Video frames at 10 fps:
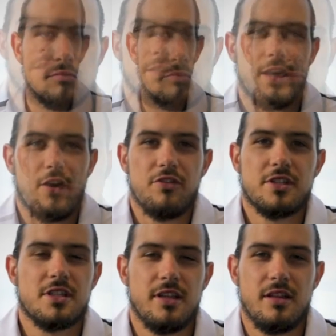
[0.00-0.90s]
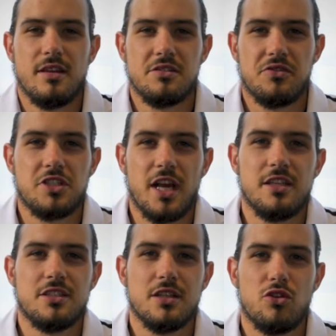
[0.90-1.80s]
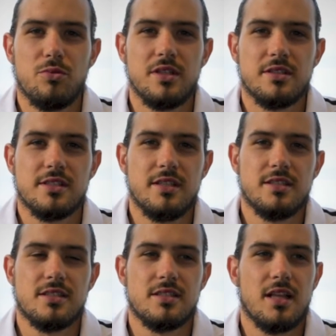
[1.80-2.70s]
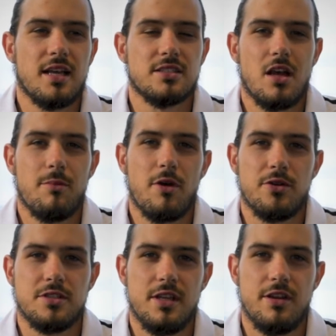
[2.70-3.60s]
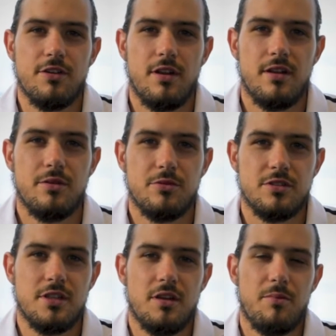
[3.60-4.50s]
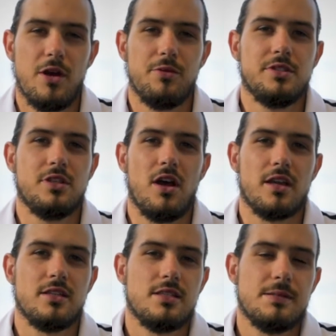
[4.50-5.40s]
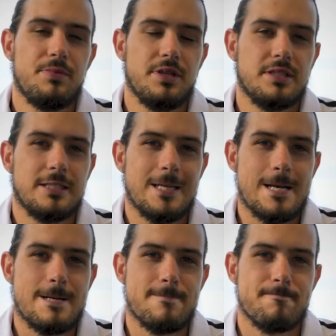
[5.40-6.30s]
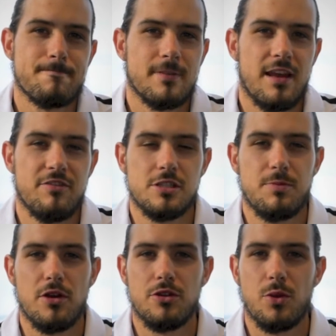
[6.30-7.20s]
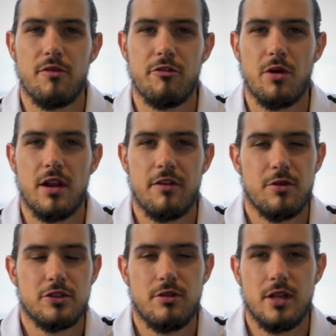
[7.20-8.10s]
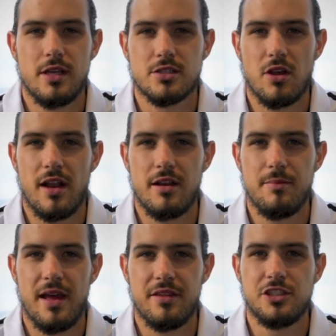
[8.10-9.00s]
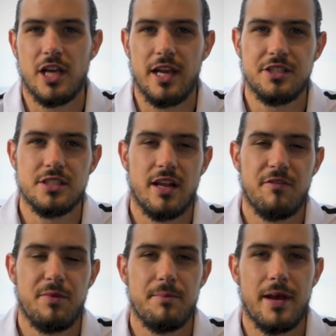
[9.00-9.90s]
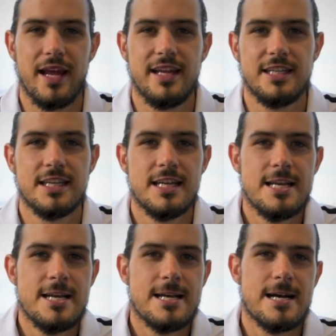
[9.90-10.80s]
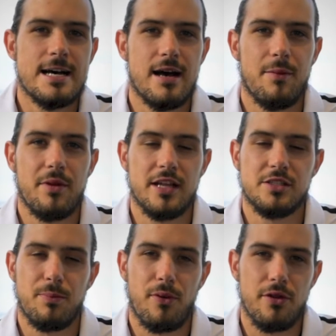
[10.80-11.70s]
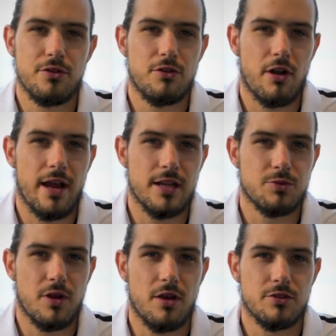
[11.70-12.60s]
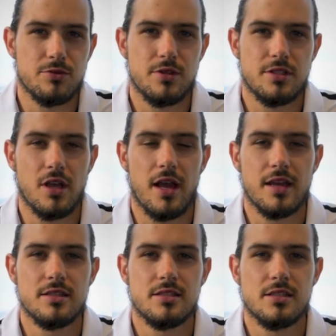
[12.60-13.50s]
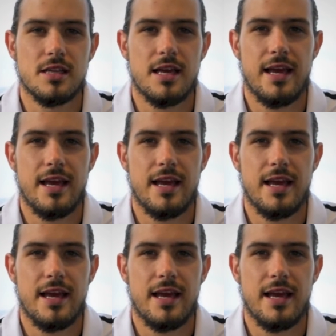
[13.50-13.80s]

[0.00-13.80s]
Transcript: Yeah, obviously things have changed a little bit since last time I was here, and it was the Melbourne Tigers. But um, having spoken to everyone, everyone's really excited about the changes that have been made. Uh, we had some pretty good crowds when I was with the Tigers